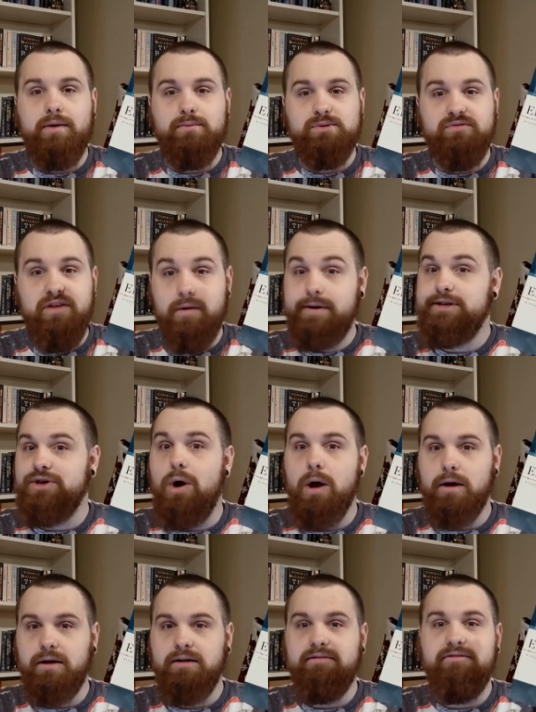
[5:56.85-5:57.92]
It was very
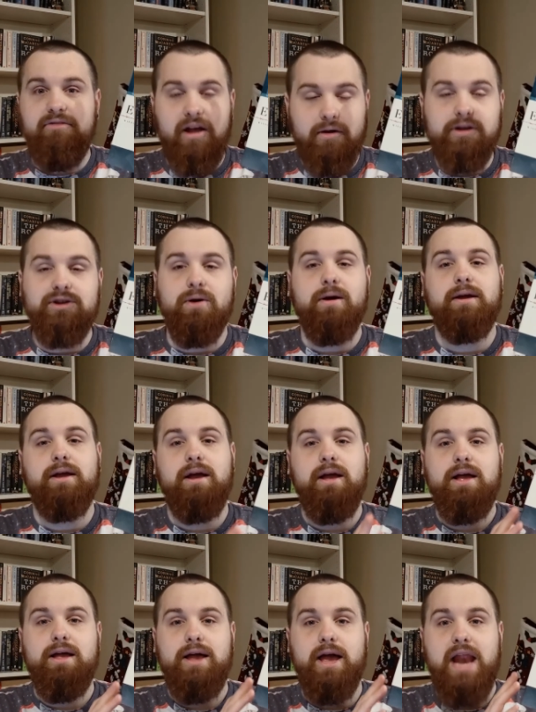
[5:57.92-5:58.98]
dark, very dark,
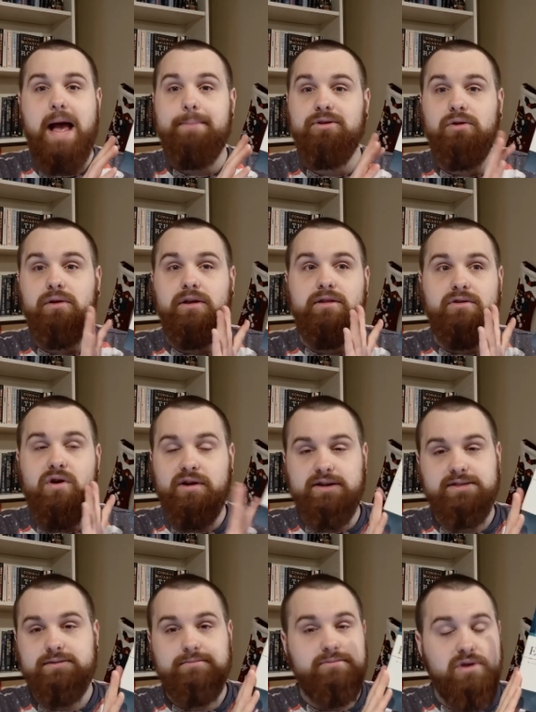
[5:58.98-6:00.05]
and absolutely the
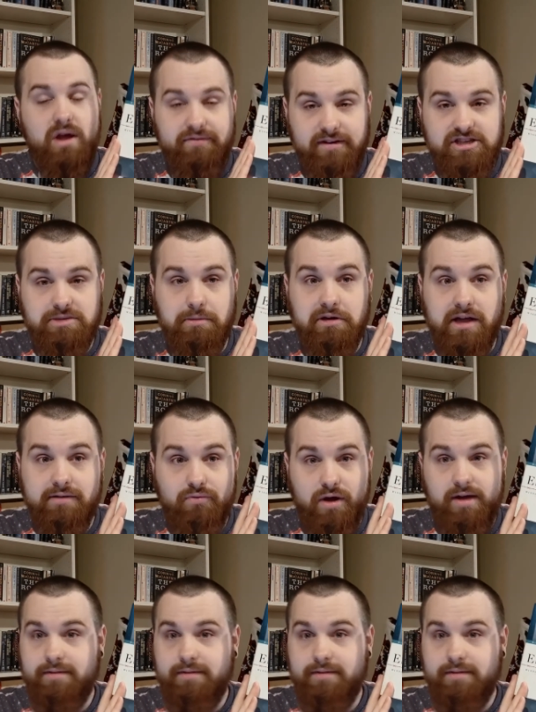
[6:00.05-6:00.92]
darkest nonfiction book I've